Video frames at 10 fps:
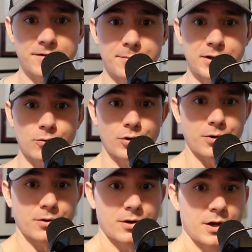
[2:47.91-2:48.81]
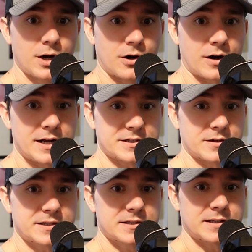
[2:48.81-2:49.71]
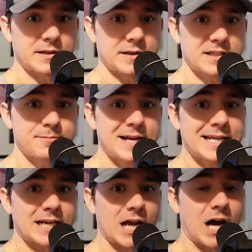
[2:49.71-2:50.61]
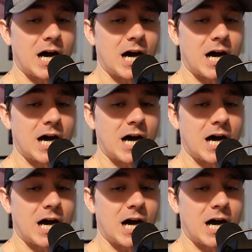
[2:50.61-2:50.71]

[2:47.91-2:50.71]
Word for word: If I'm being real, right? So this this made it